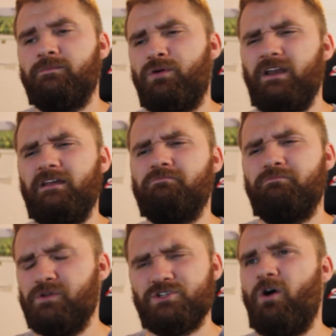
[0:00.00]
pretty
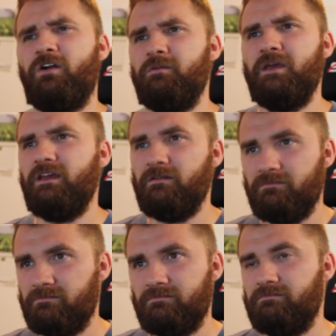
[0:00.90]
bizarre to me
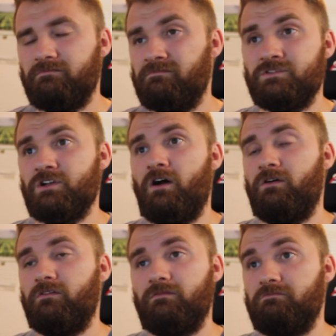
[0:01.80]

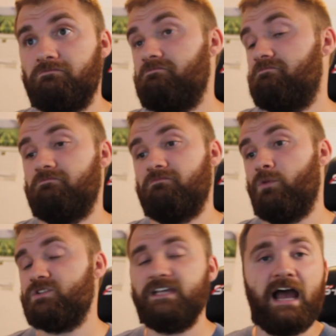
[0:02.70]
so
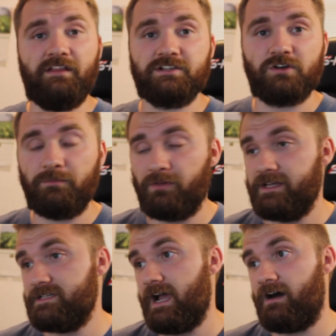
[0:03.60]
we'll see how this all
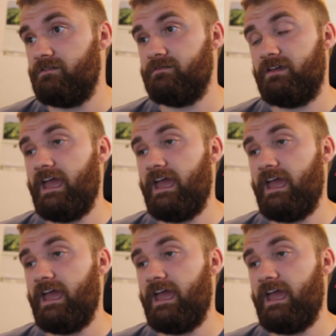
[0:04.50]
plays out.